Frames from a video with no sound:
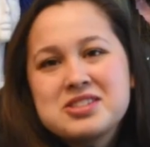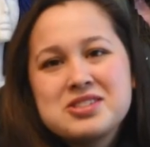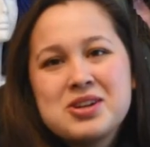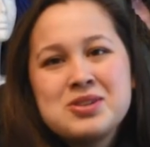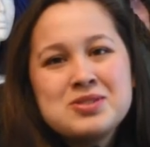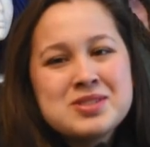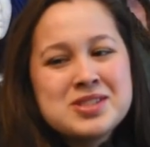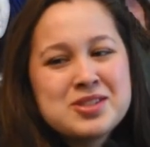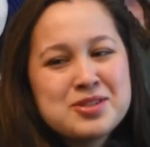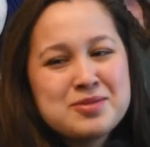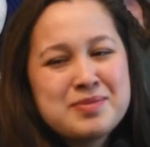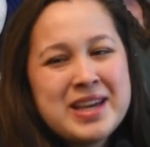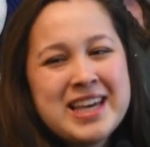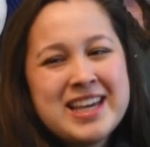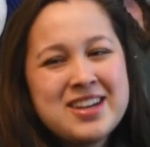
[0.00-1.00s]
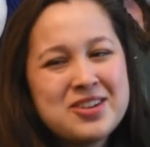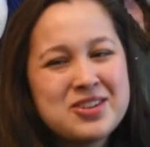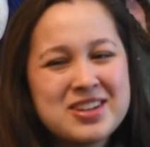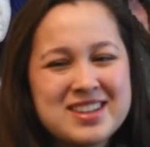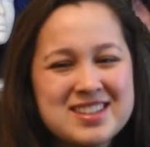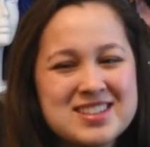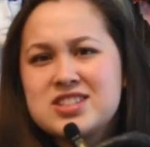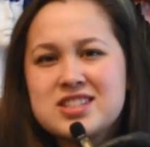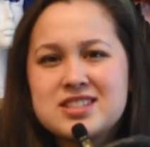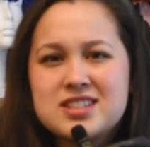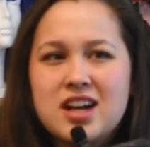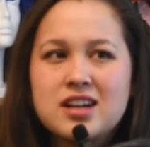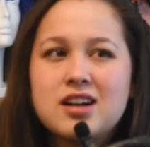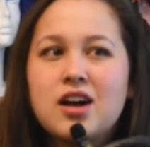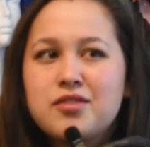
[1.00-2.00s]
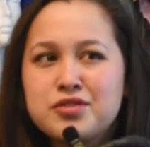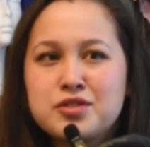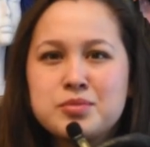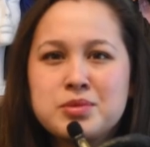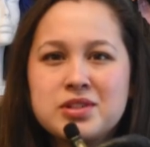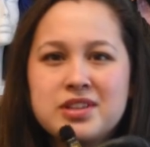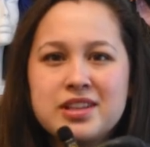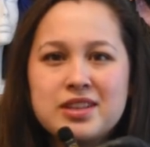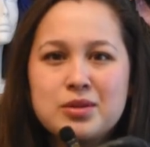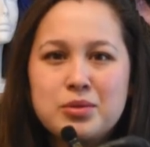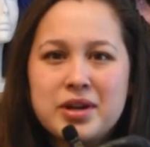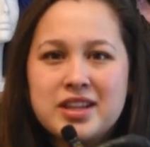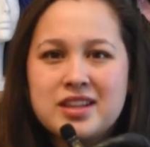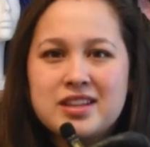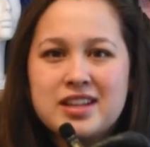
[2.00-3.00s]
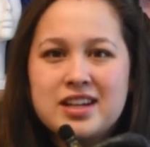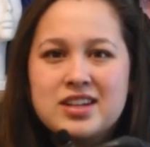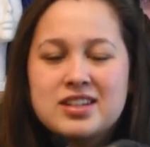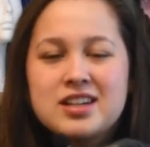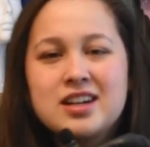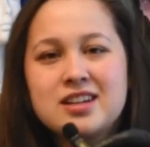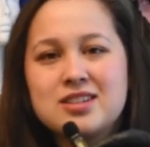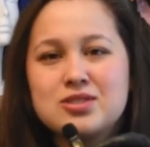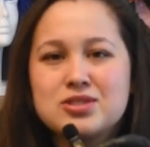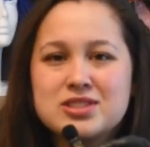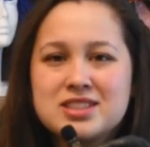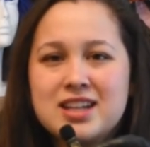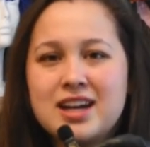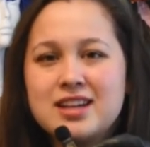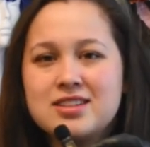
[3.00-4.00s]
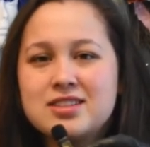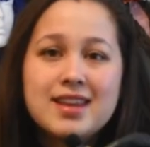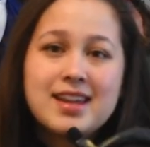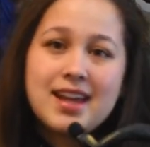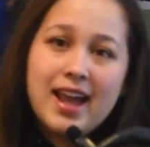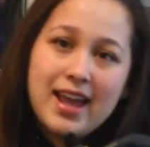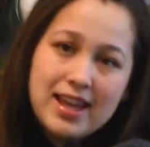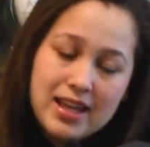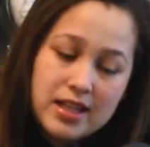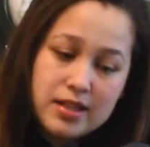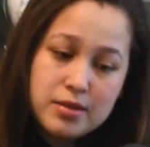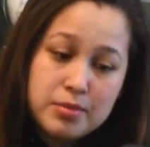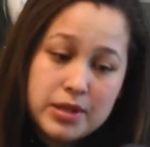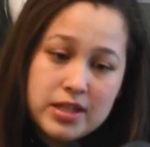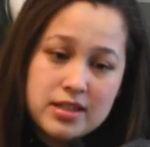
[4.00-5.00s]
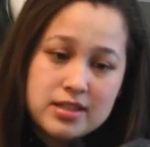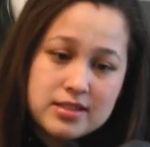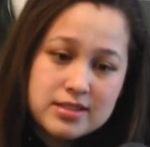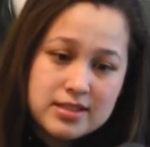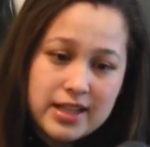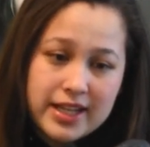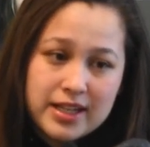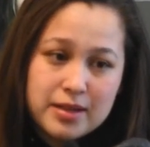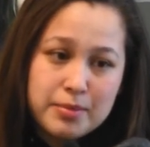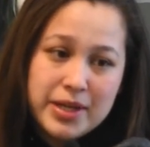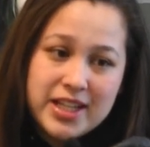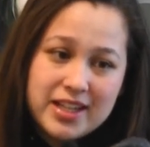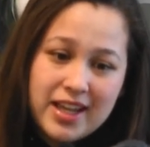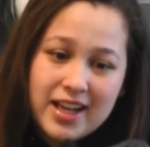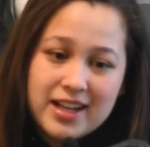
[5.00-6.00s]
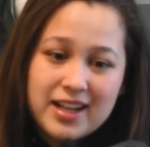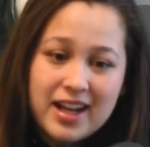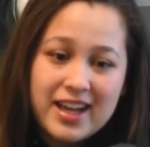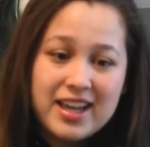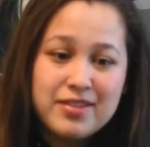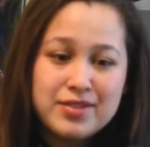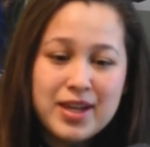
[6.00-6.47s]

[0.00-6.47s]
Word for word: don't suit me, or they're just not comfortable in the way that they are cut or styled. And because, like a maniac, I have